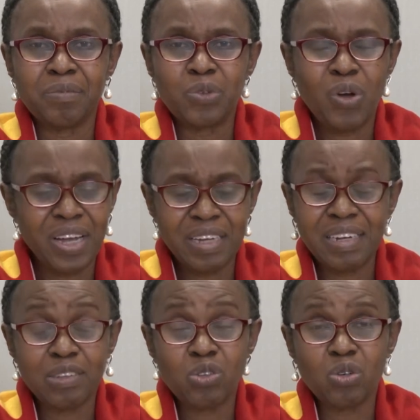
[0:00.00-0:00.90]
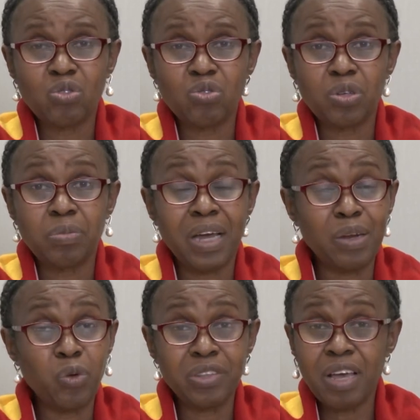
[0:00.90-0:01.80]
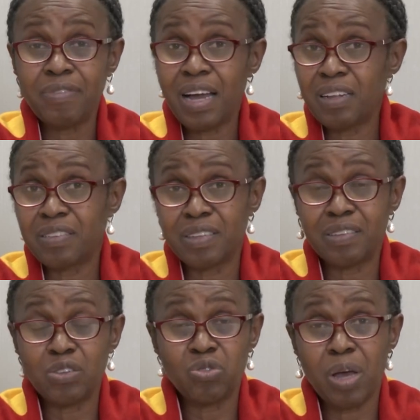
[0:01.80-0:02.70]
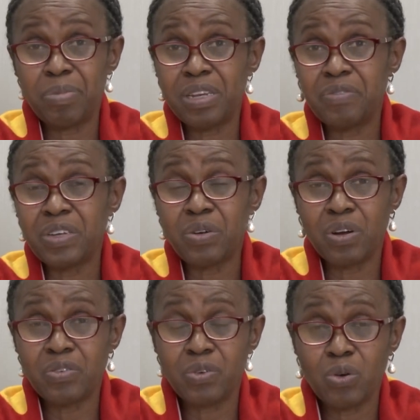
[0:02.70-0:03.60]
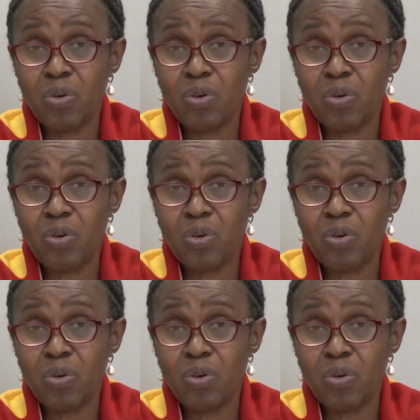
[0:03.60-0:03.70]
Go ahead and talk to him. And whatever else it is you are believing God for,